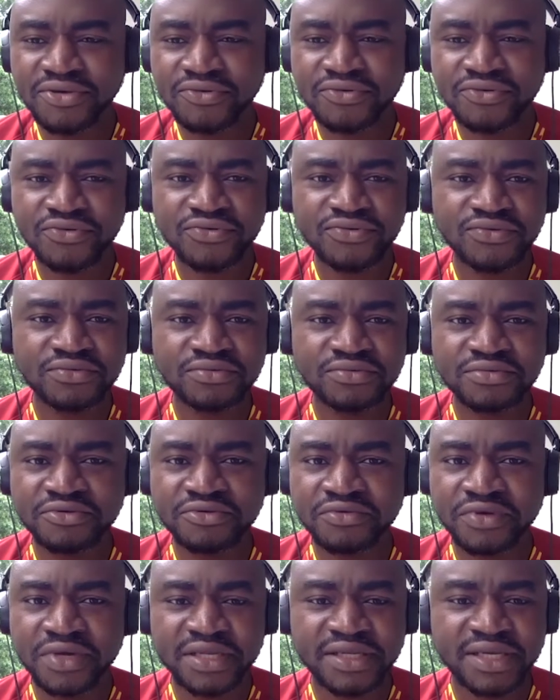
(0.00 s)
you do
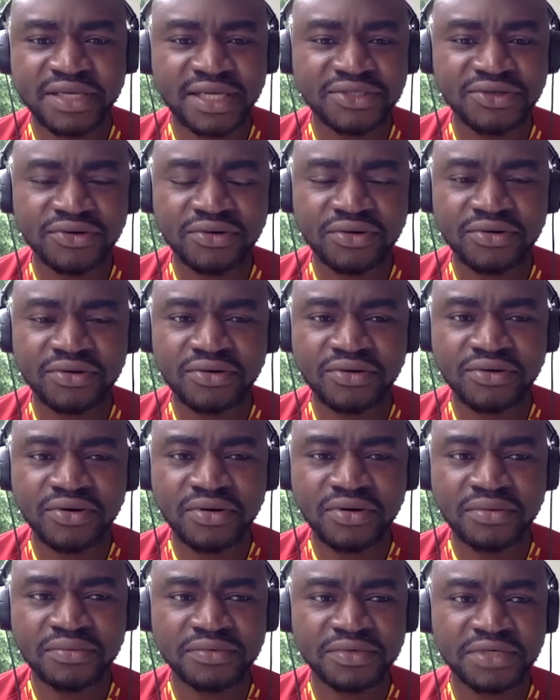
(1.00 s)
great at your
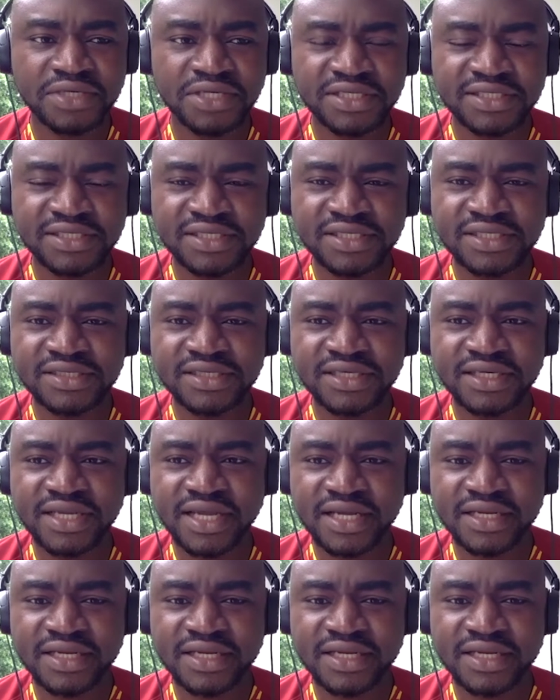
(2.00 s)
club in a season,